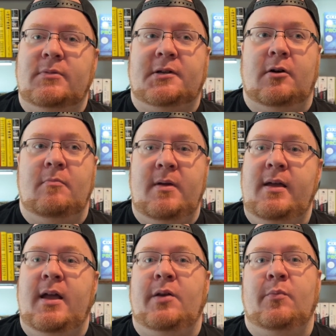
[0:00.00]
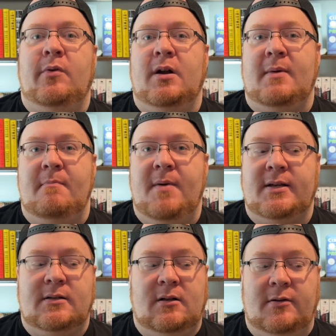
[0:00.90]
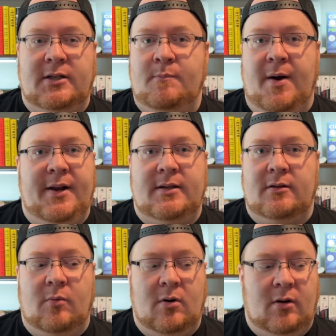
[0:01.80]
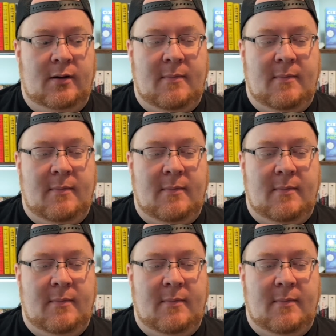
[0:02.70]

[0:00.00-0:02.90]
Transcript: So me and one of my closest buddies in the world,